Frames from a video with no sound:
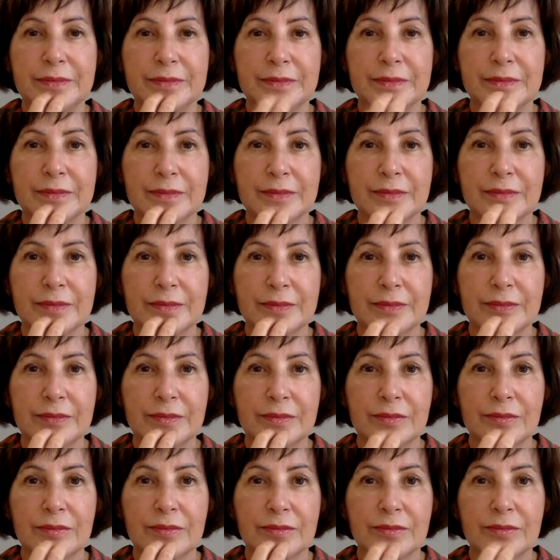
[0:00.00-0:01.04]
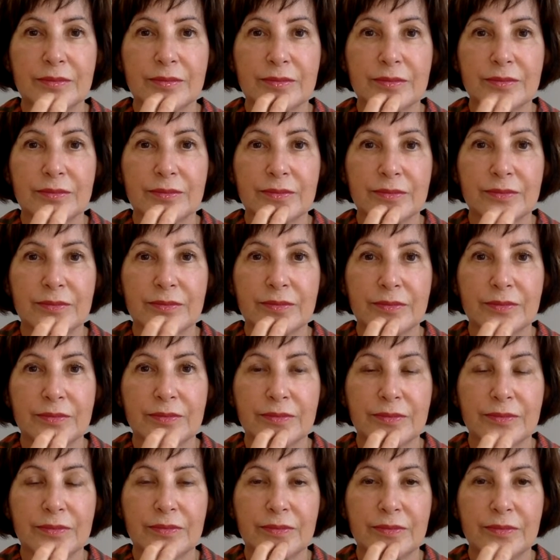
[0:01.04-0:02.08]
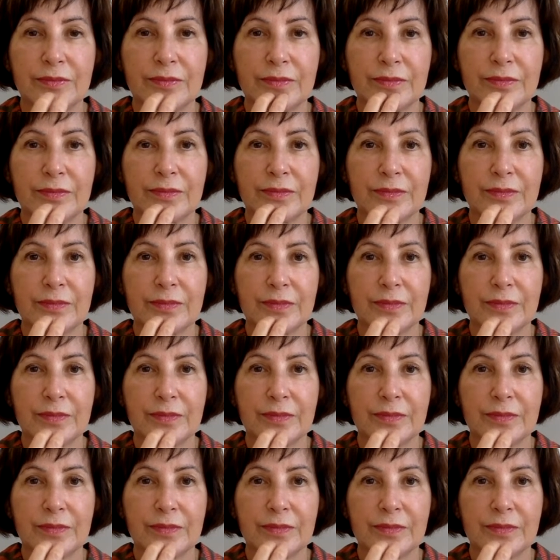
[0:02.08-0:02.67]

(no one is talking)